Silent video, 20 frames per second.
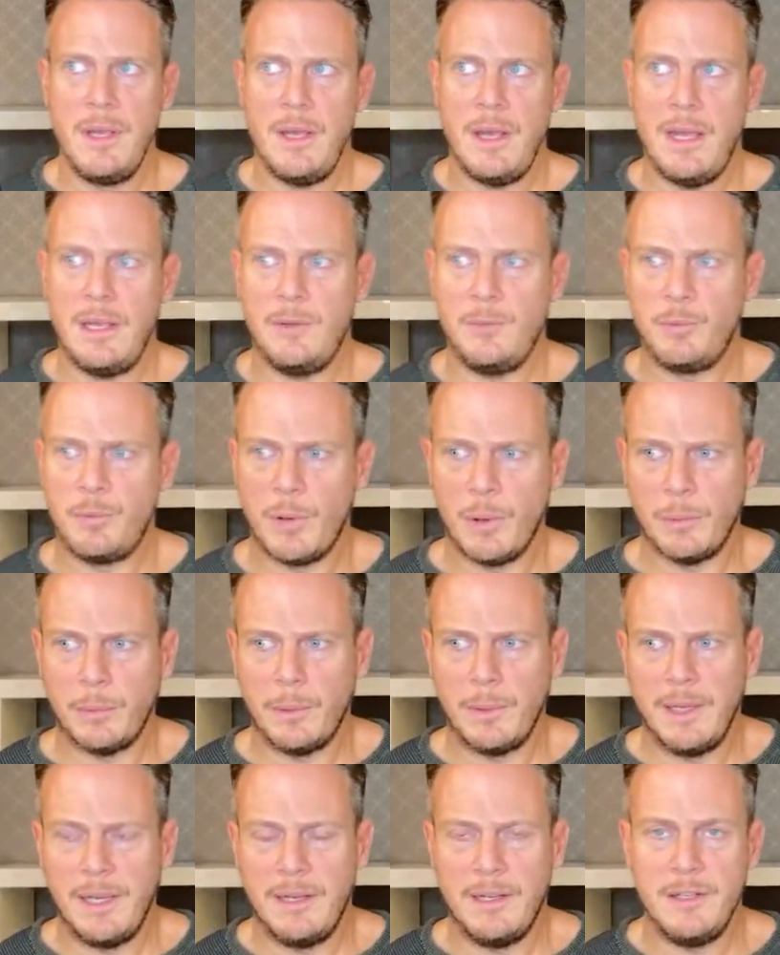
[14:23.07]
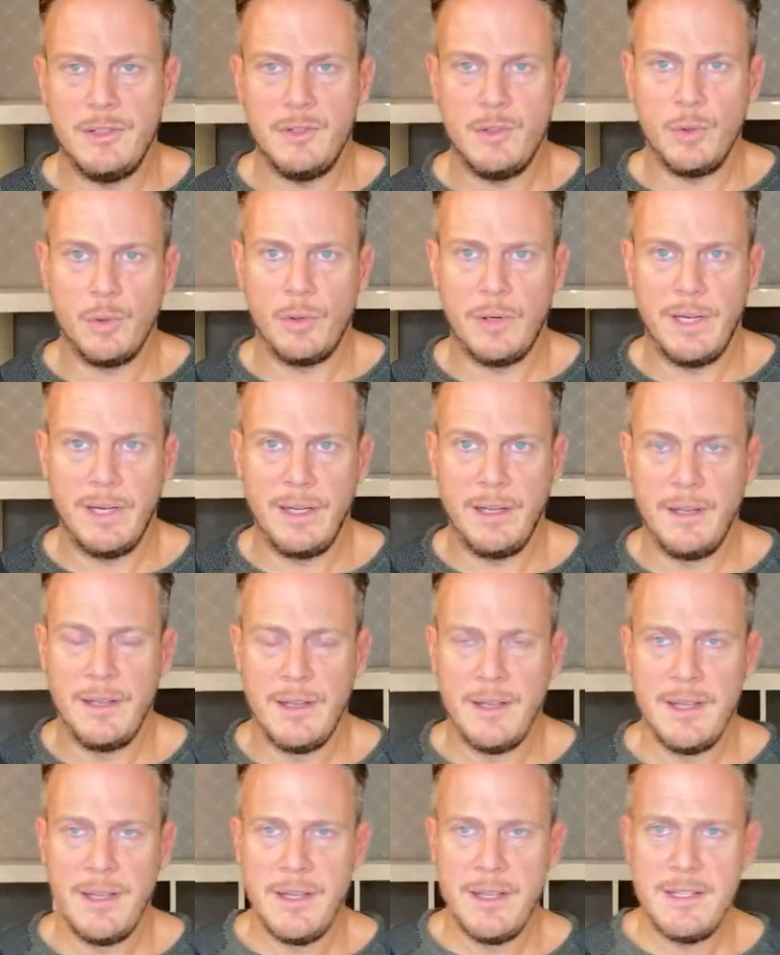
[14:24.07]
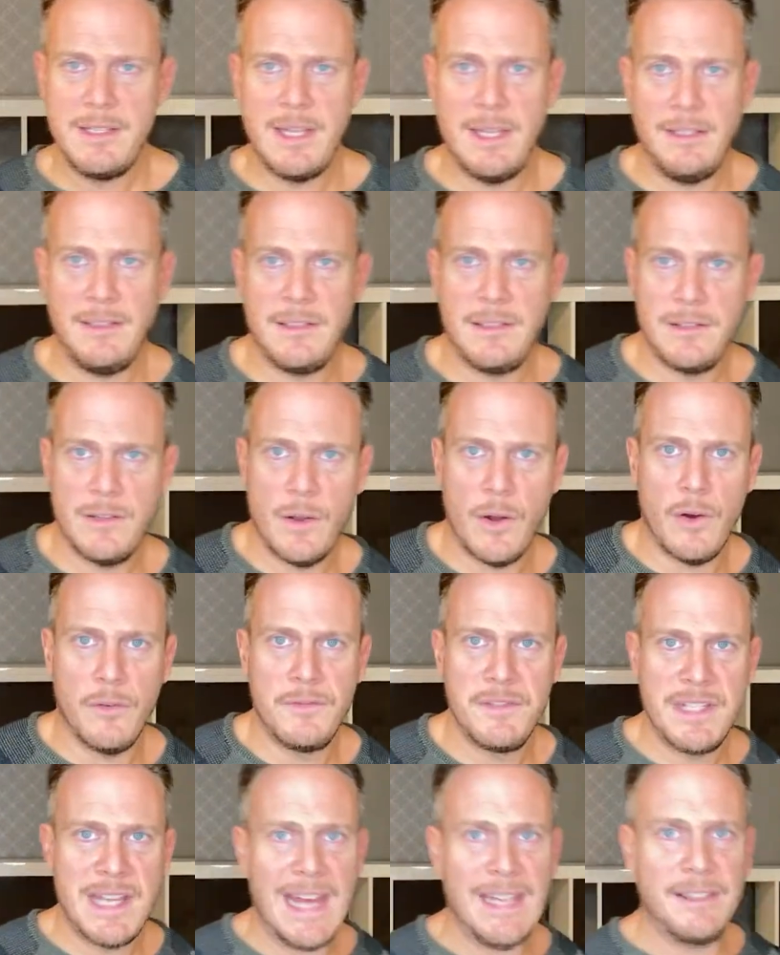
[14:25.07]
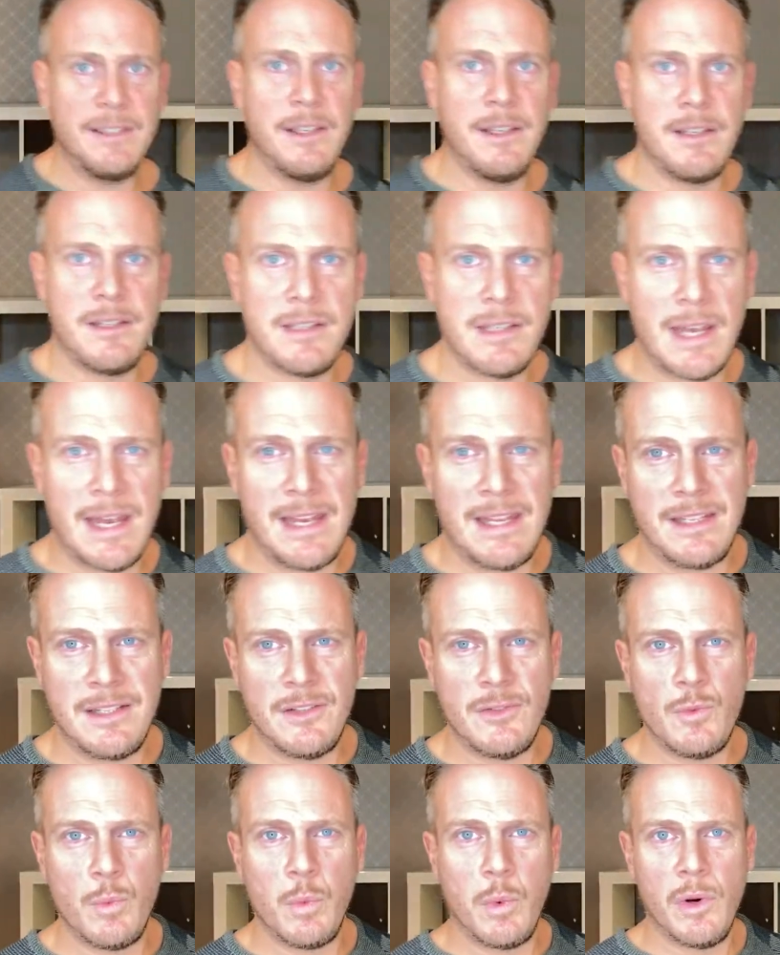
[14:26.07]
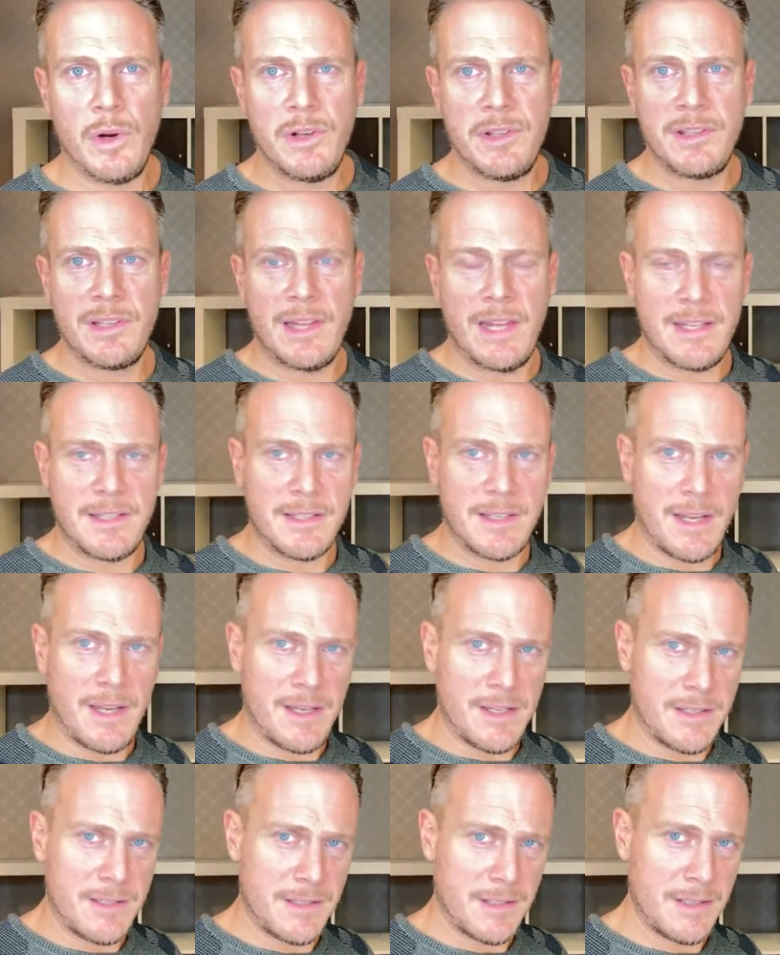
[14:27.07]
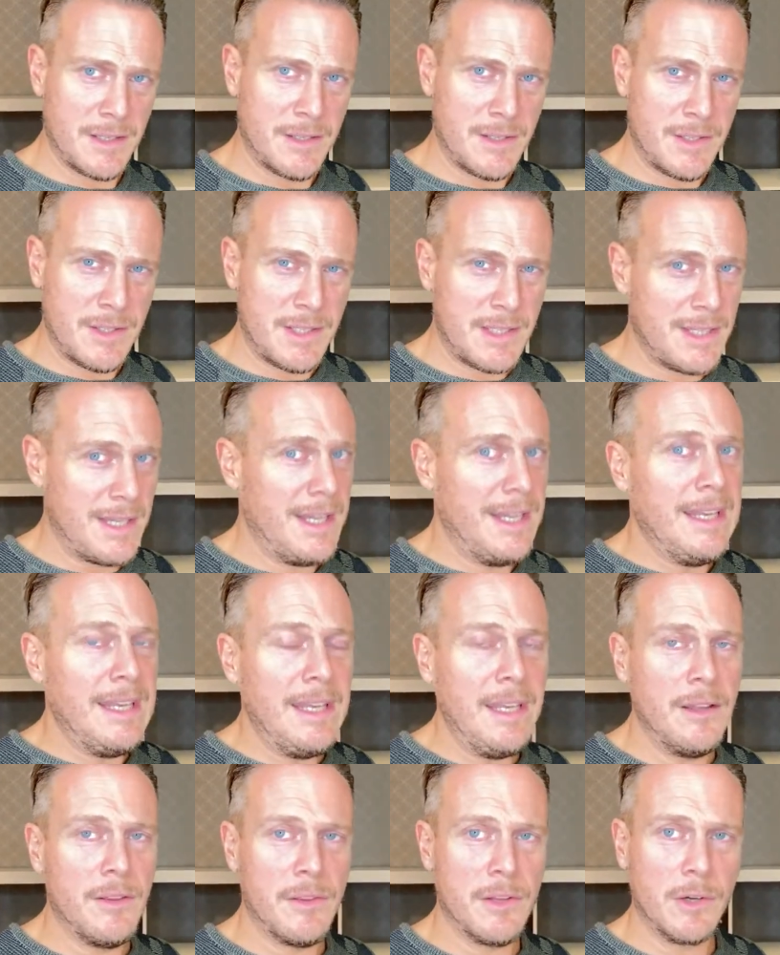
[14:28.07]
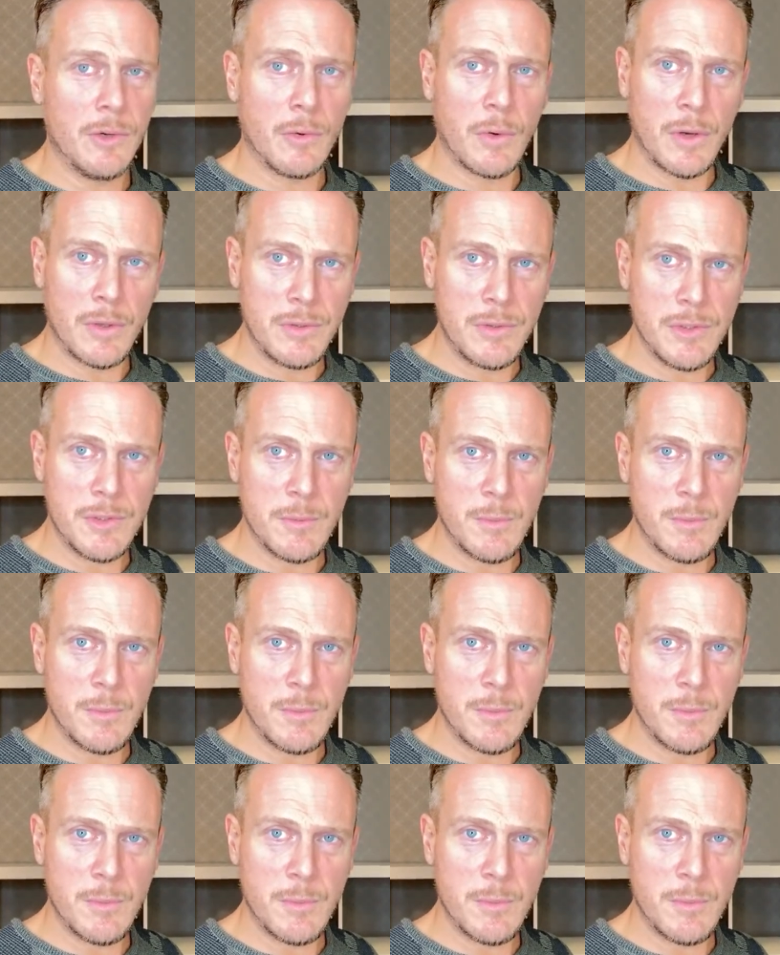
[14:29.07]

and probably an enduring sense of sadness and worthlessness. See the grunge